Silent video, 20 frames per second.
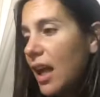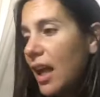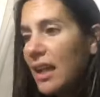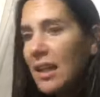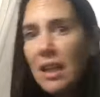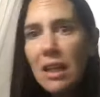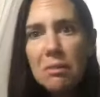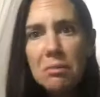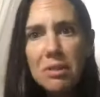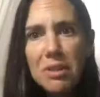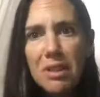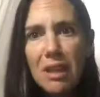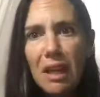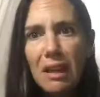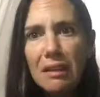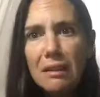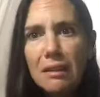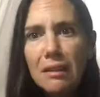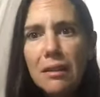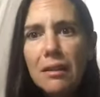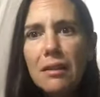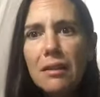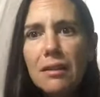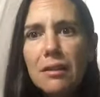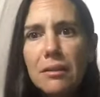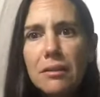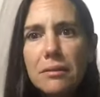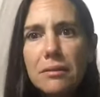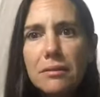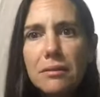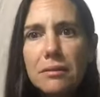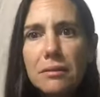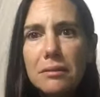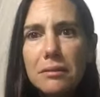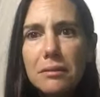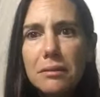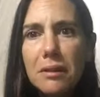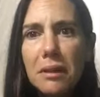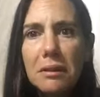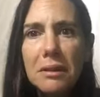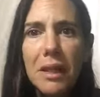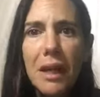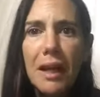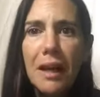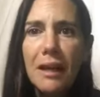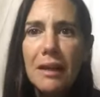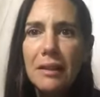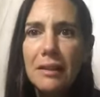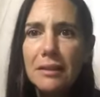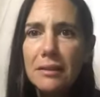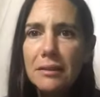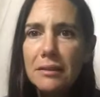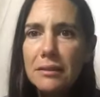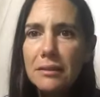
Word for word: And he was like, oh, okay.